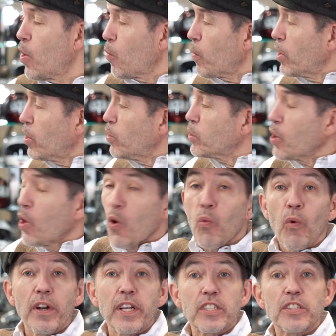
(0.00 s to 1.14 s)
We lose
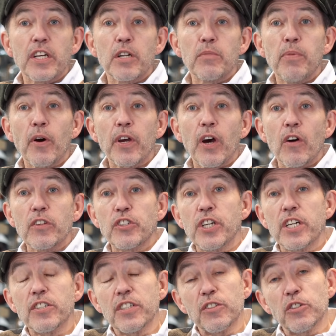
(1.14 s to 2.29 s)
one external pocket on the
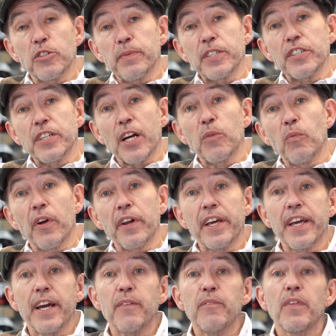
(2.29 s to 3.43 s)
chest. There used to be a second one
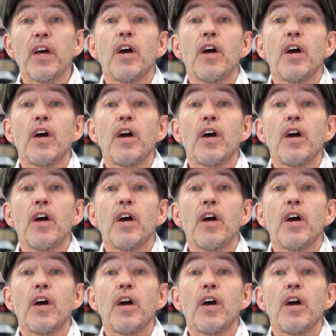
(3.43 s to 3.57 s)
here.